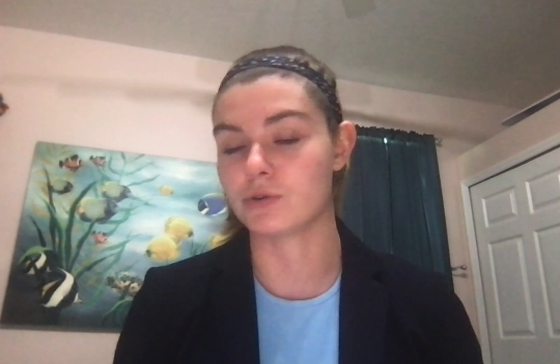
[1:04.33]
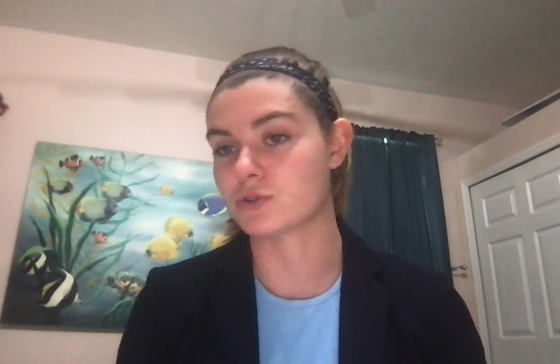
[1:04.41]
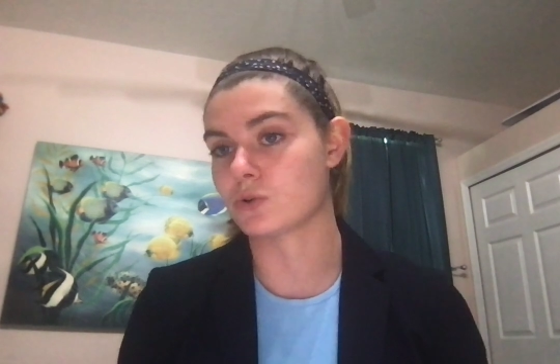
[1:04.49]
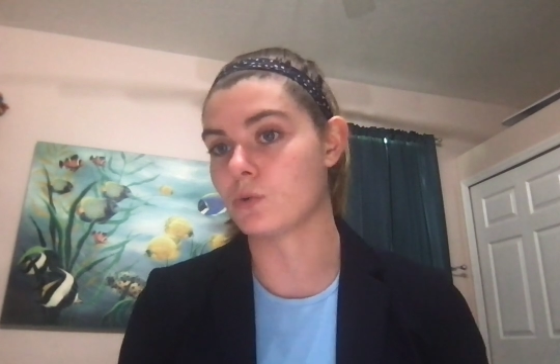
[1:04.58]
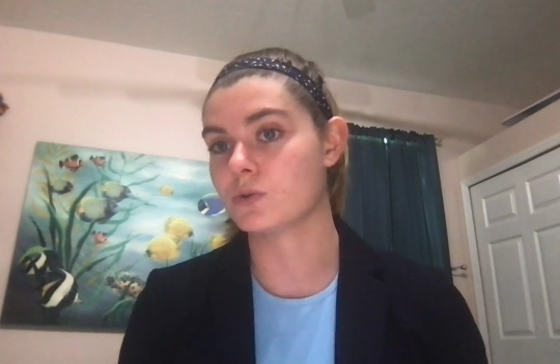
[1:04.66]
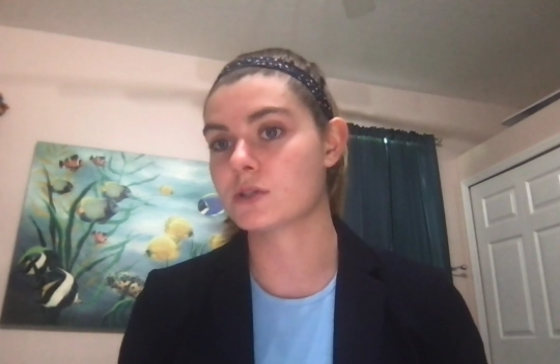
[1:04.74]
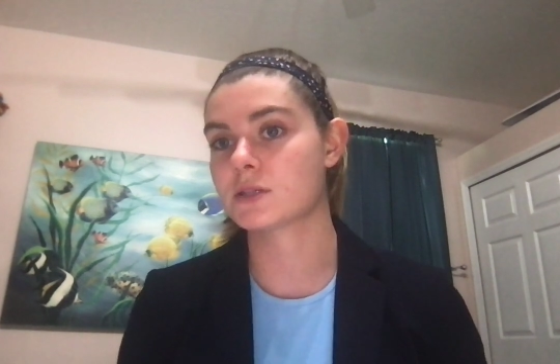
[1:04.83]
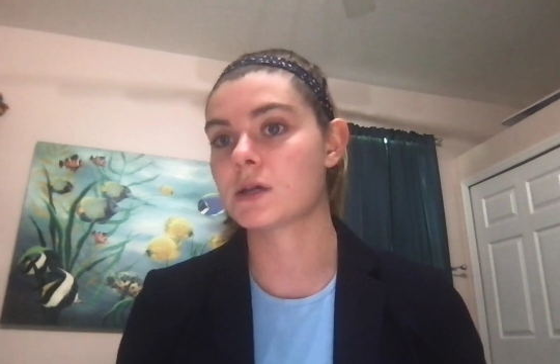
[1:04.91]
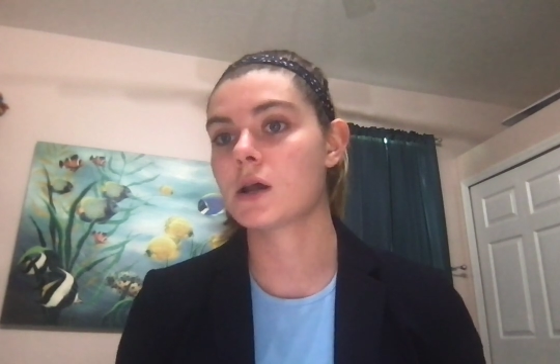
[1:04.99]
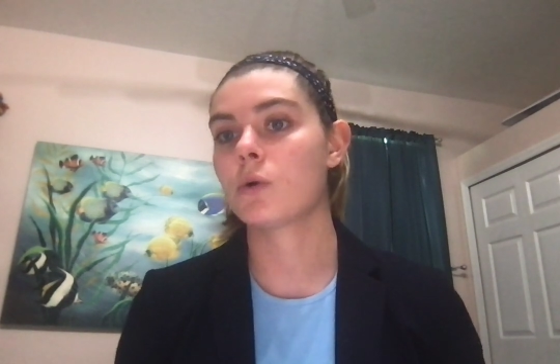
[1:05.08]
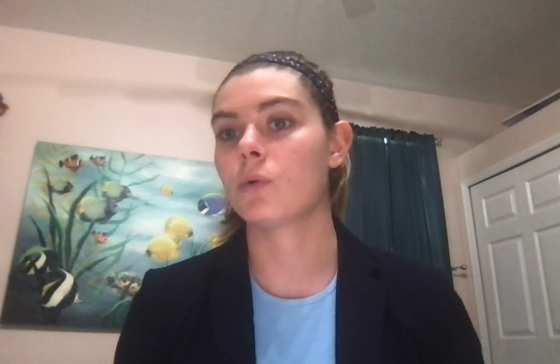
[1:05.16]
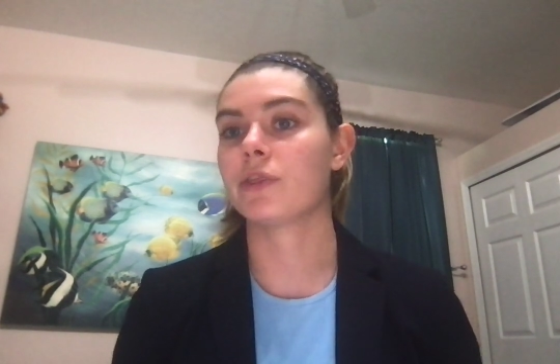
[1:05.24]
results
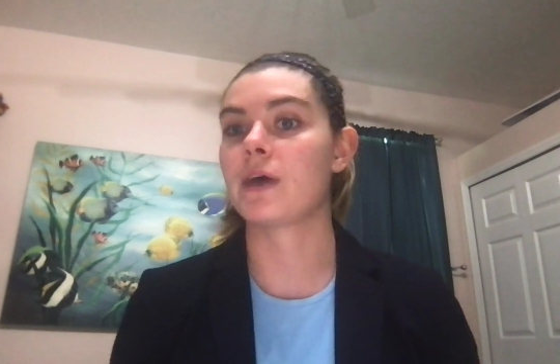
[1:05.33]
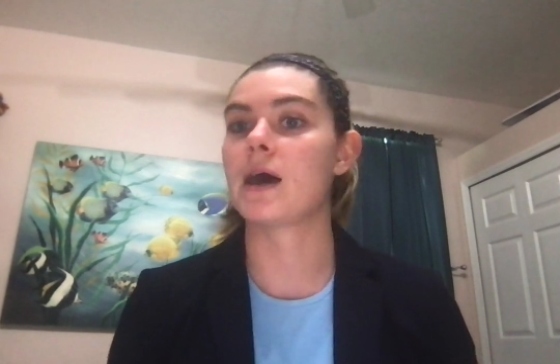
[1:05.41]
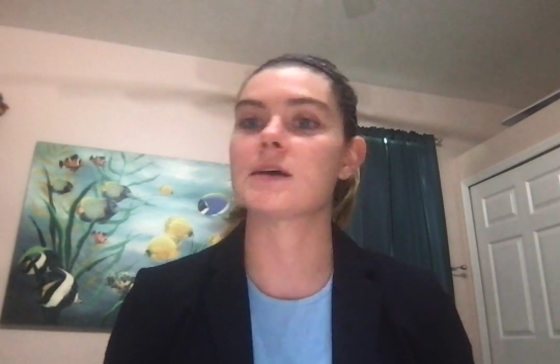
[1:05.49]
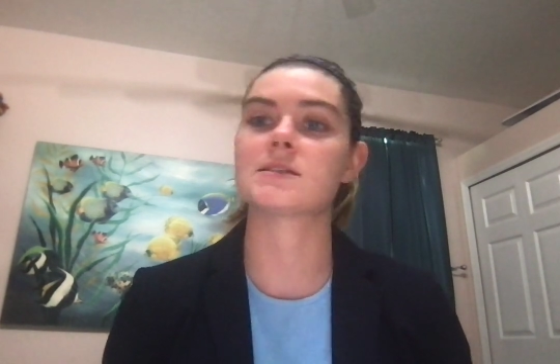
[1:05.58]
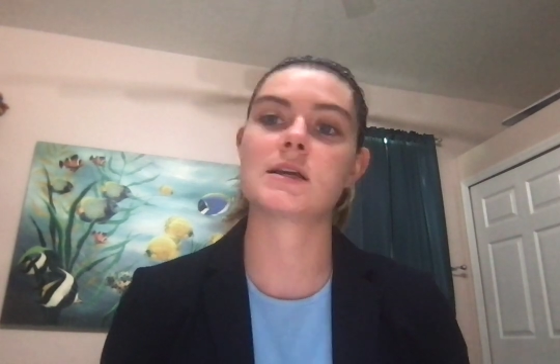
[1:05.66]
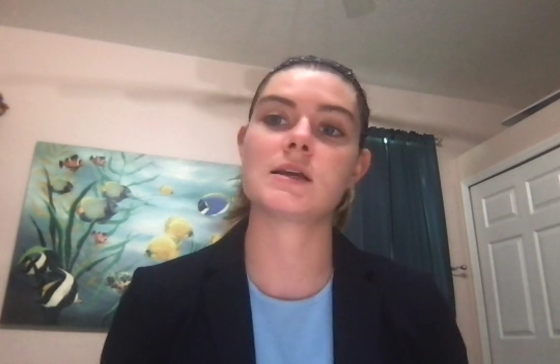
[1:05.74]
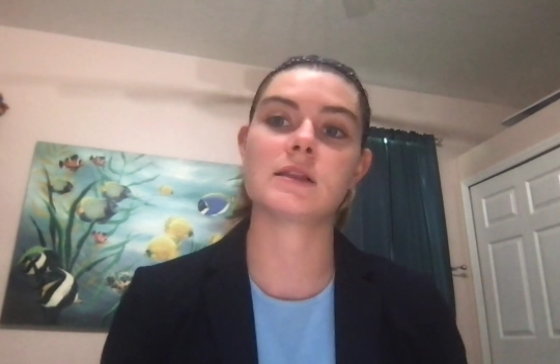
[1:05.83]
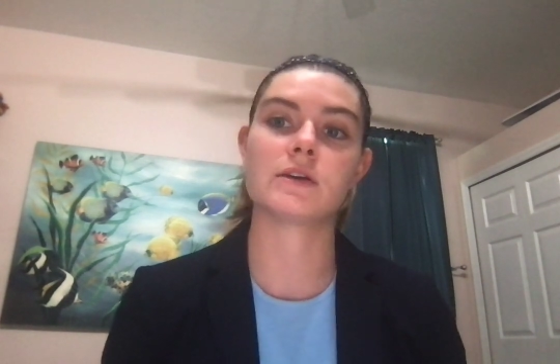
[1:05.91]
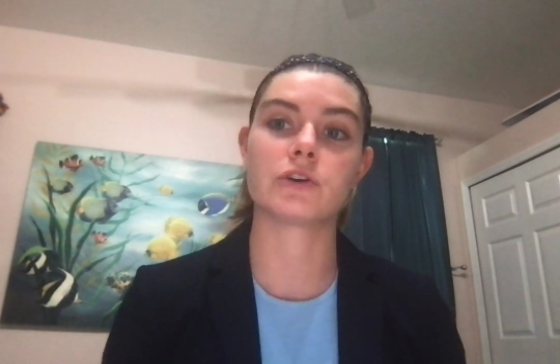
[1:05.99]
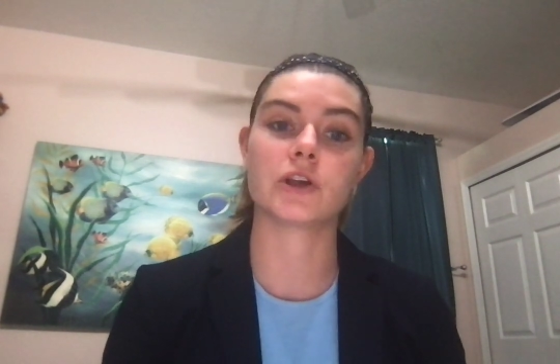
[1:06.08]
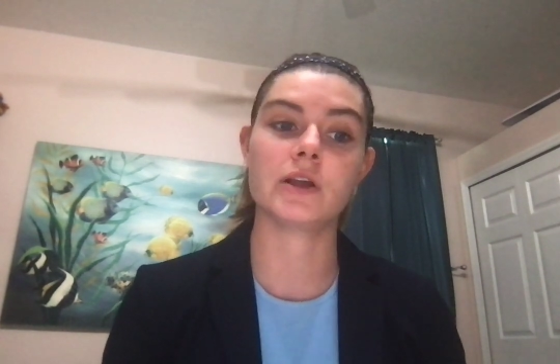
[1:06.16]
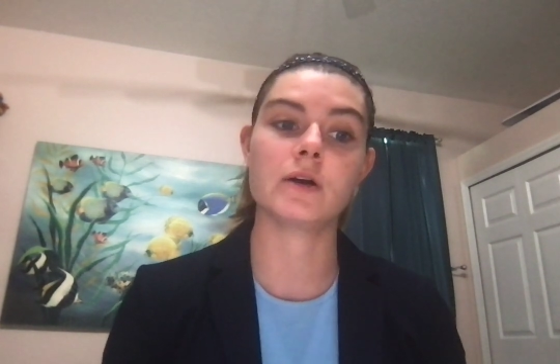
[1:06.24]
with as a
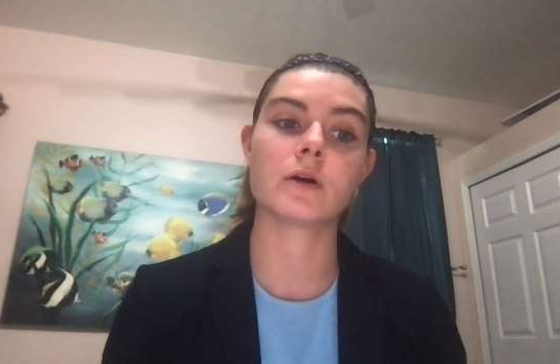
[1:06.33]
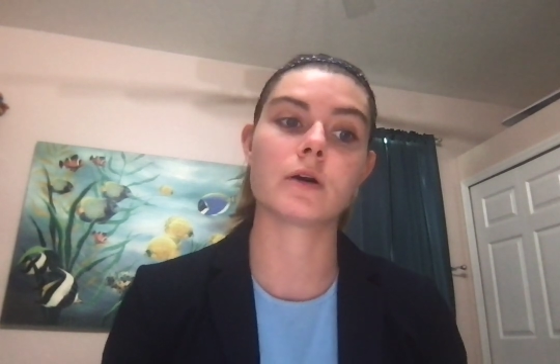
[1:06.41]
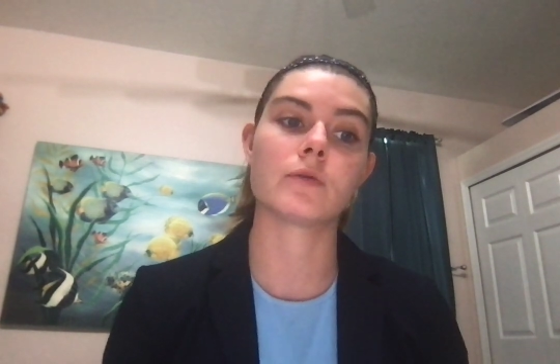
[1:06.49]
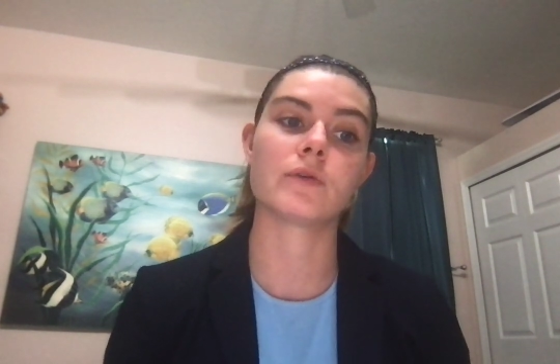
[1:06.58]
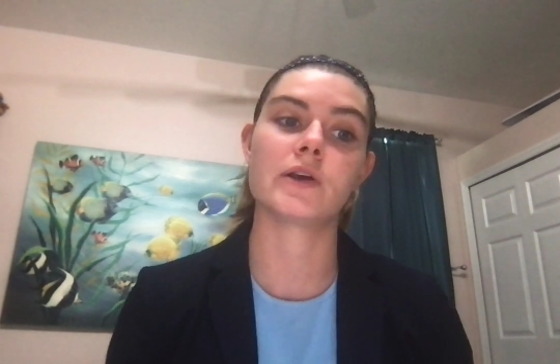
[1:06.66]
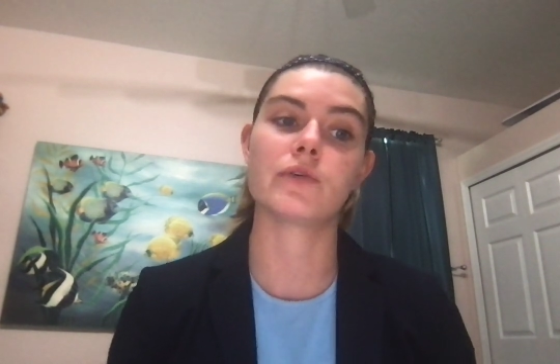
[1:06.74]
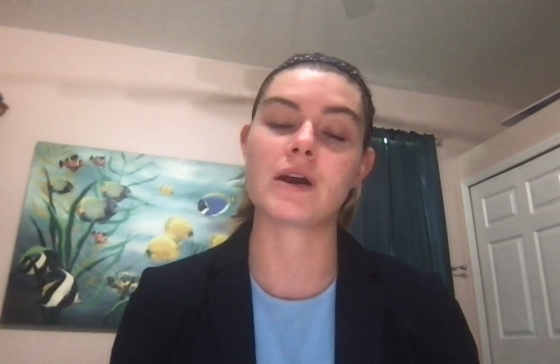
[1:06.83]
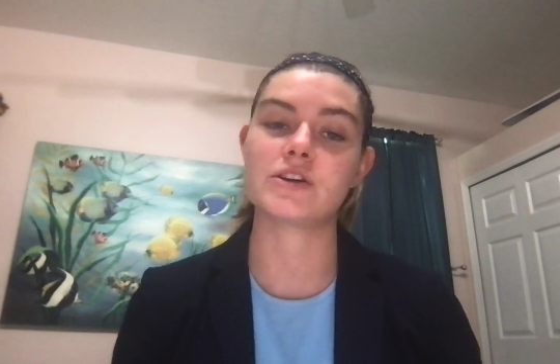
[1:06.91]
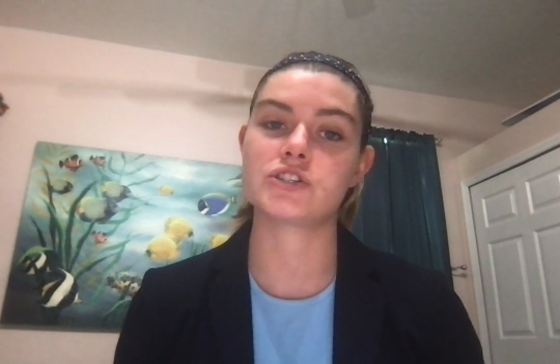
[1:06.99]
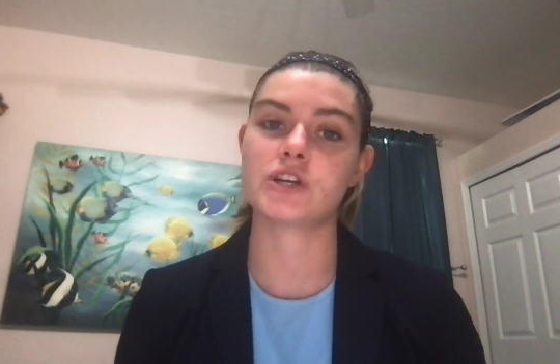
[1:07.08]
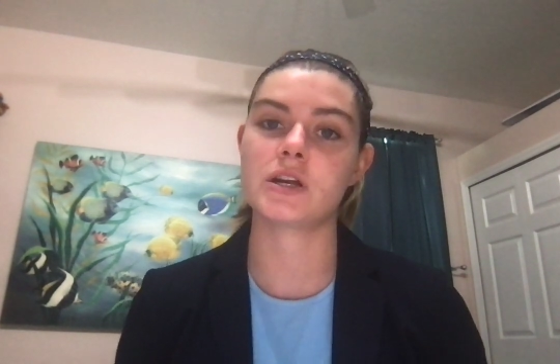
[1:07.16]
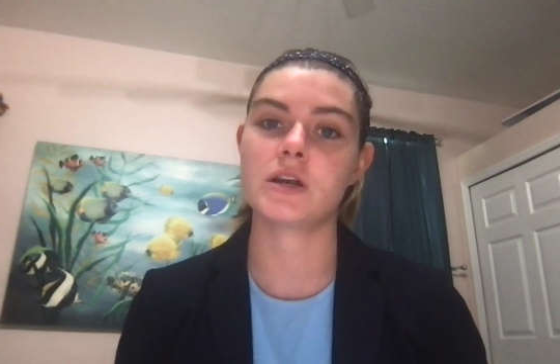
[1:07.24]
linear
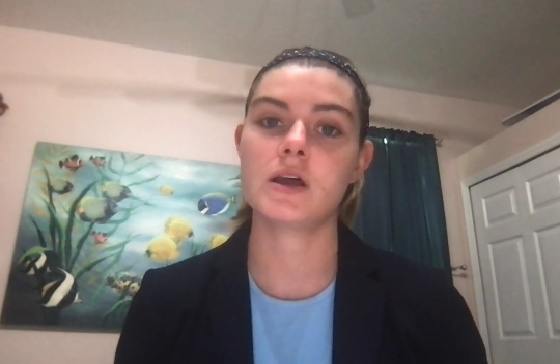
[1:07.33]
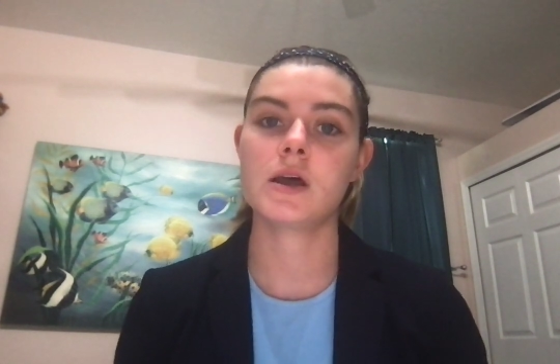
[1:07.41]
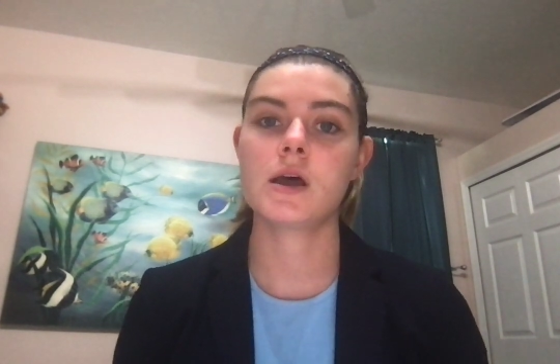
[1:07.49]
regression.